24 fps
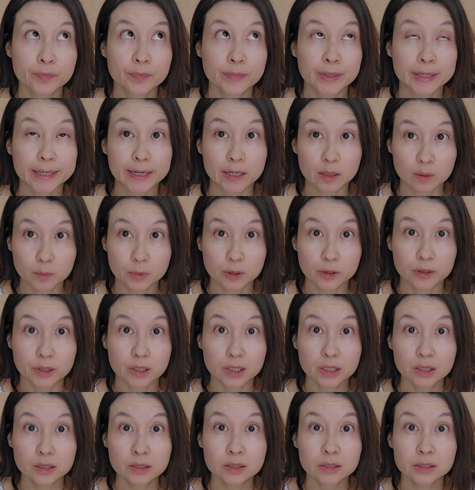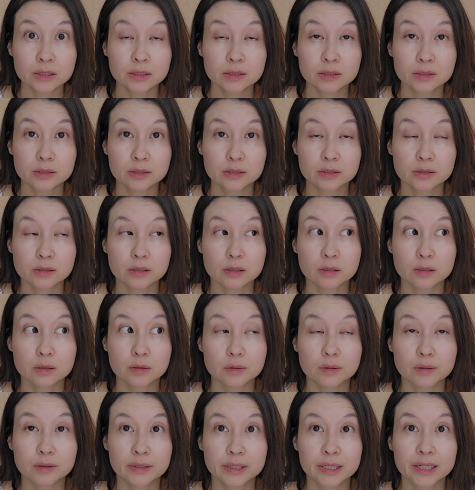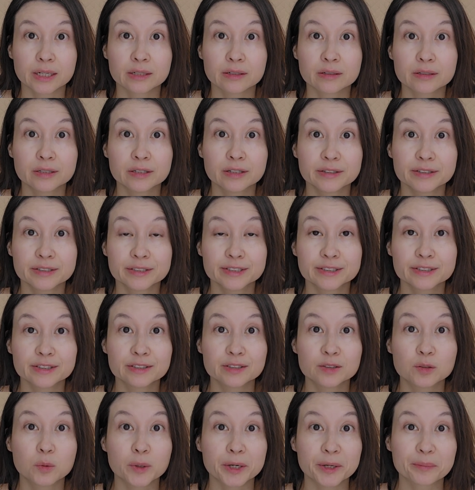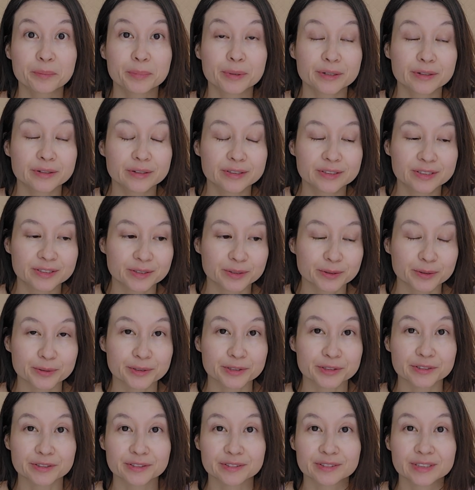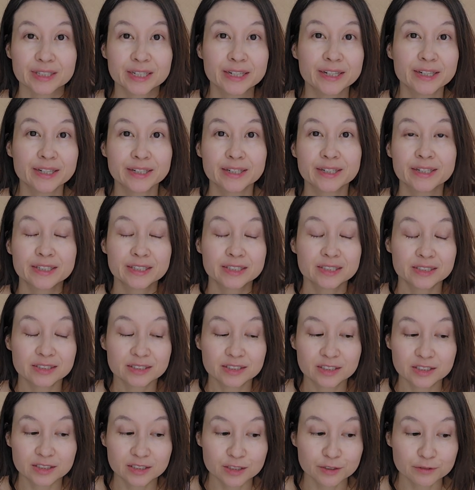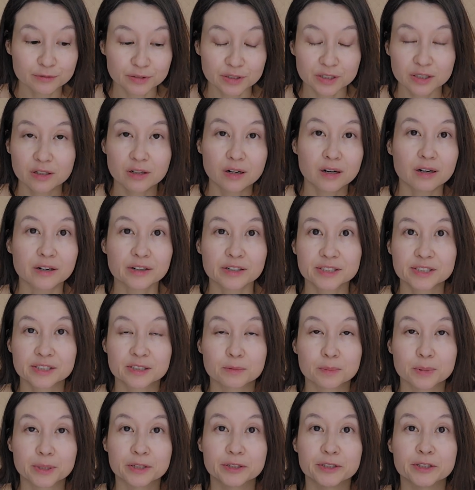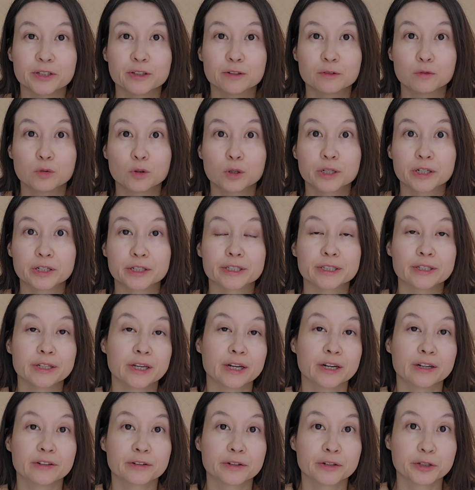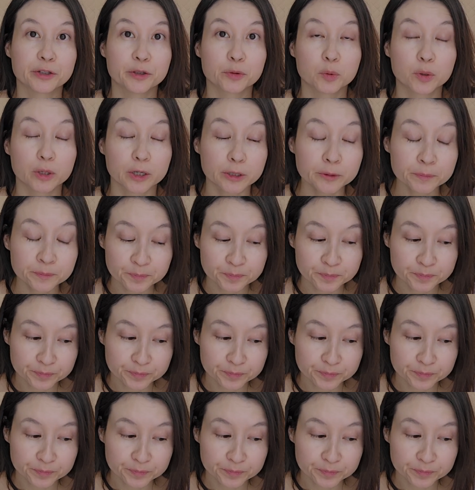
Alberta. So Canada is quite big, so there's different costs depending on where in Canada you are.